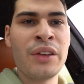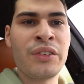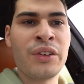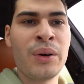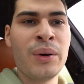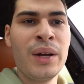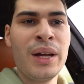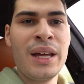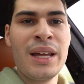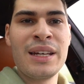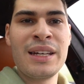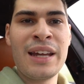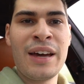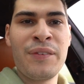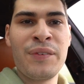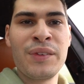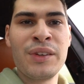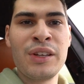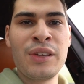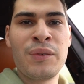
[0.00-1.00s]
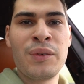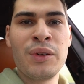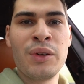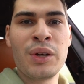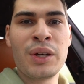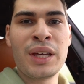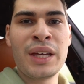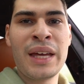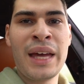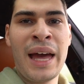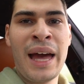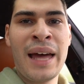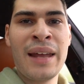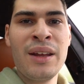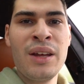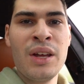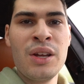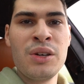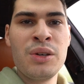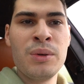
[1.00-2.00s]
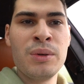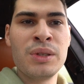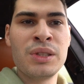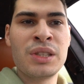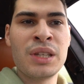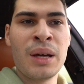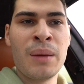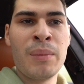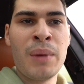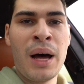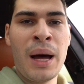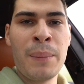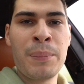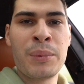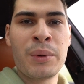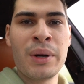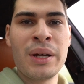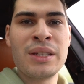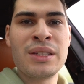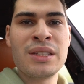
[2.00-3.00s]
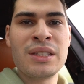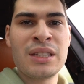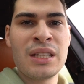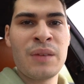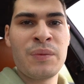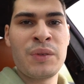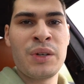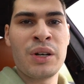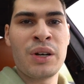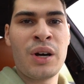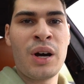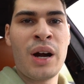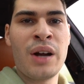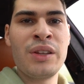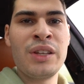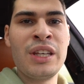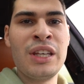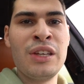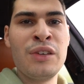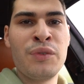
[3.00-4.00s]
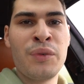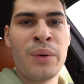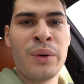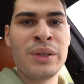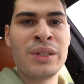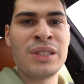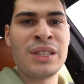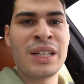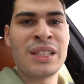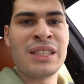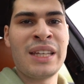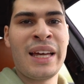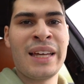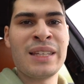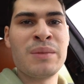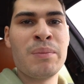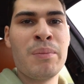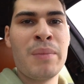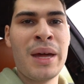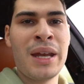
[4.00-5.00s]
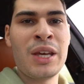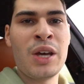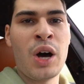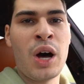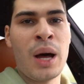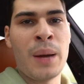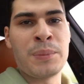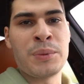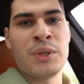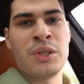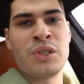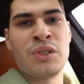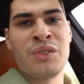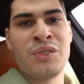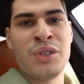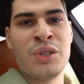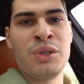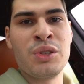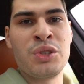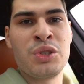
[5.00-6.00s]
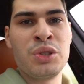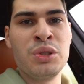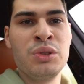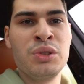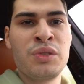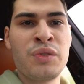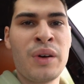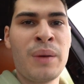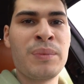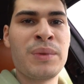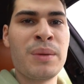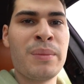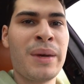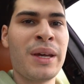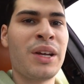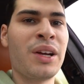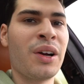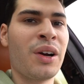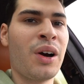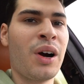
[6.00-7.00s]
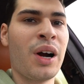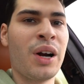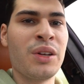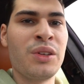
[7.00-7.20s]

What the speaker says: So definitely, if you're looking at doing some upgrades and stuff to your car, the E46 has many options for you to choose from to make your car